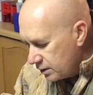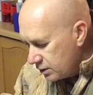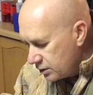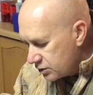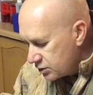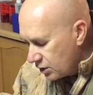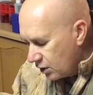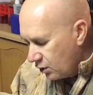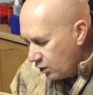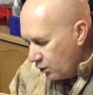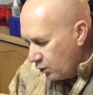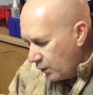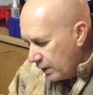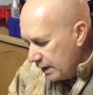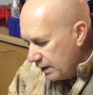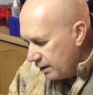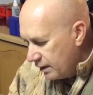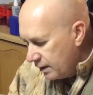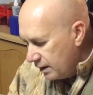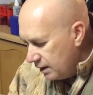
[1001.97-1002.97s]
so
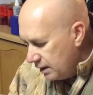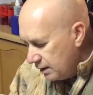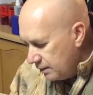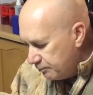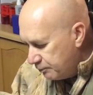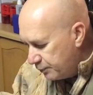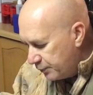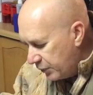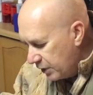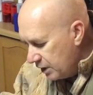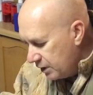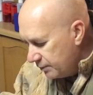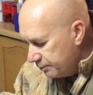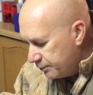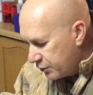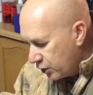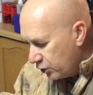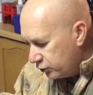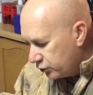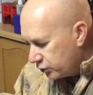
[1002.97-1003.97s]
when the
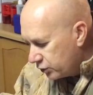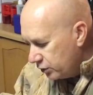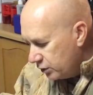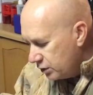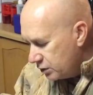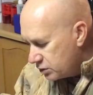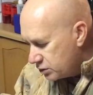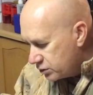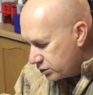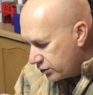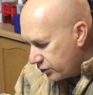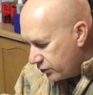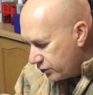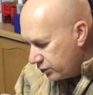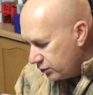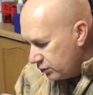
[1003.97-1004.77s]
pin protrudes